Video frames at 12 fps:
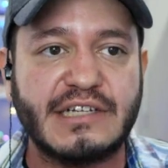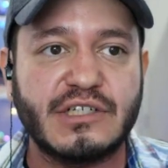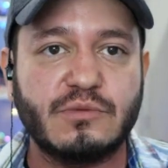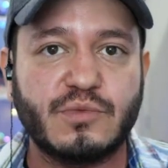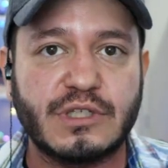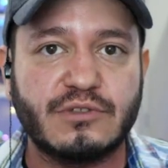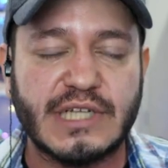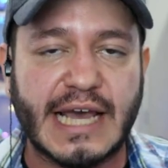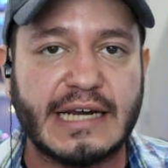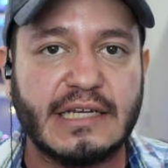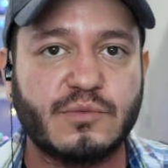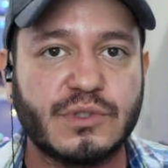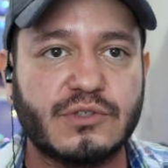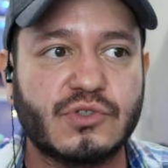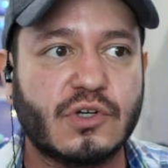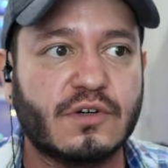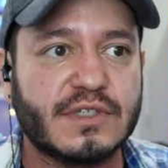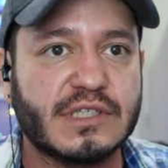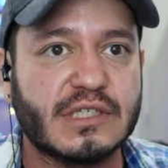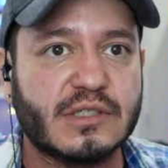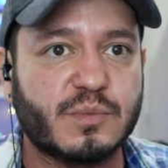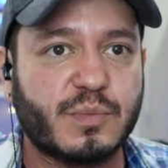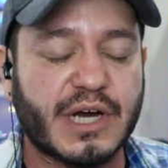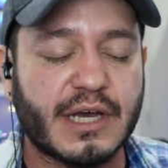with your data and with your services by